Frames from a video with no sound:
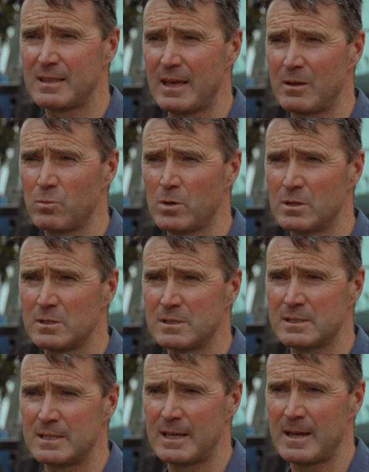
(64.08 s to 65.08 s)
that
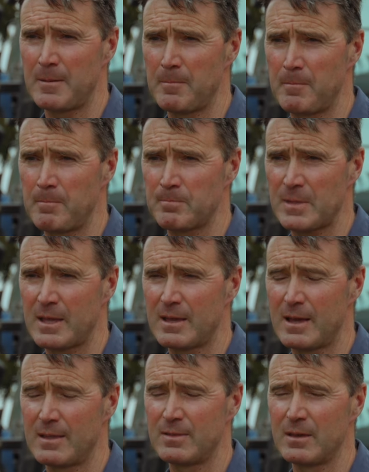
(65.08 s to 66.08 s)
was
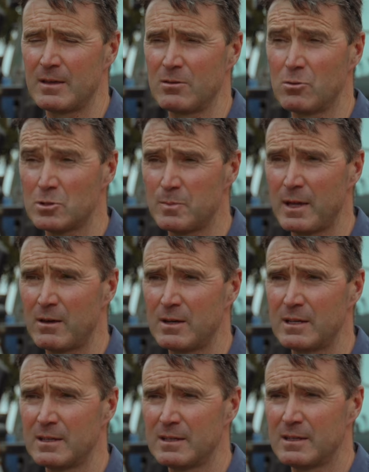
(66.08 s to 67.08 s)
had the horsepower
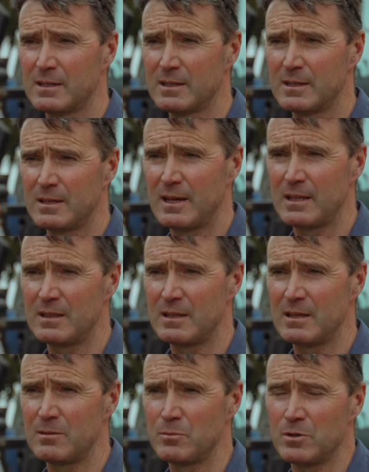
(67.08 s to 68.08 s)
and
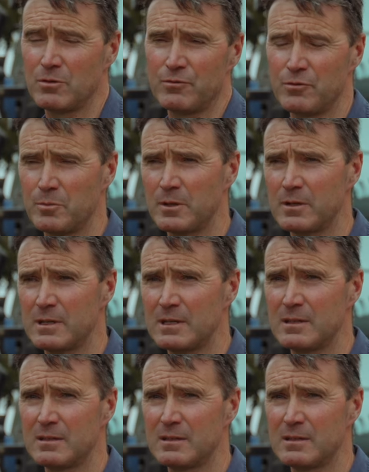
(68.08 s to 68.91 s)
the manoeuvrability